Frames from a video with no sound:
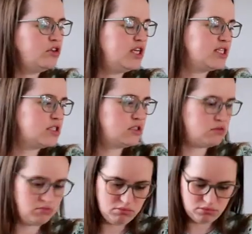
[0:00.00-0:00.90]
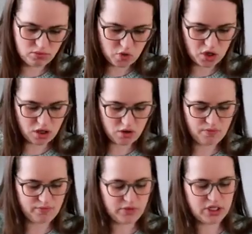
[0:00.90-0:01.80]
this, where'd it go?
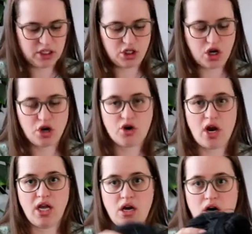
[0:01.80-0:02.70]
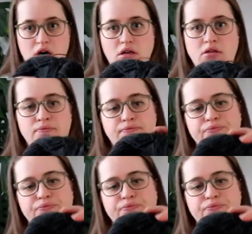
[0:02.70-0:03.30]
This dark gray yarn.